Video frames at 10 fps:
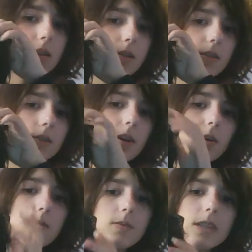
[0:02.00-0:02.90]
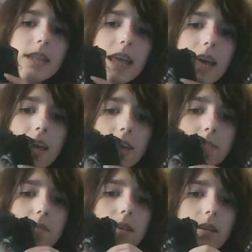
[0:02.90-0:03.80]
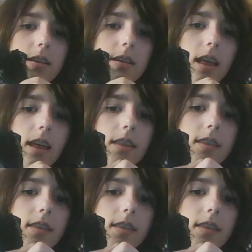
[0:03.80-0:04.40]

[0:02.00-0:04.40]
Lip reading: So today I